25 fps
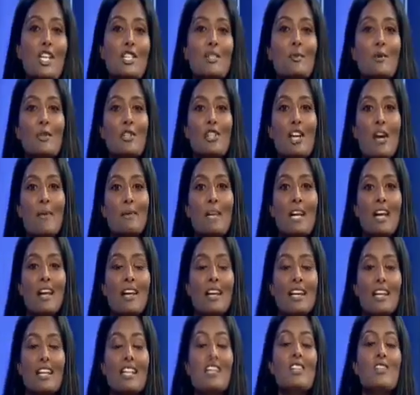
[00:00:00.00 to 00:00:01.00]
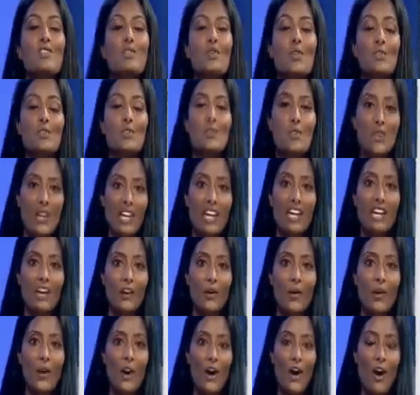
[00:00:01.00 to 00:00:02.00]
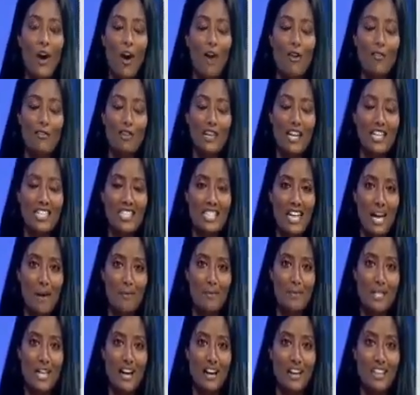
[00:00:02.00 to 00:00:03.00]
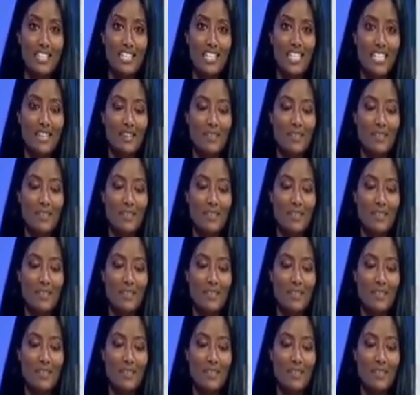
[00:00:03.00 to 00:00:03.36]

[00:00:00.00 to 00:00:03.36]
Shabalala is CEO of Adapt IT.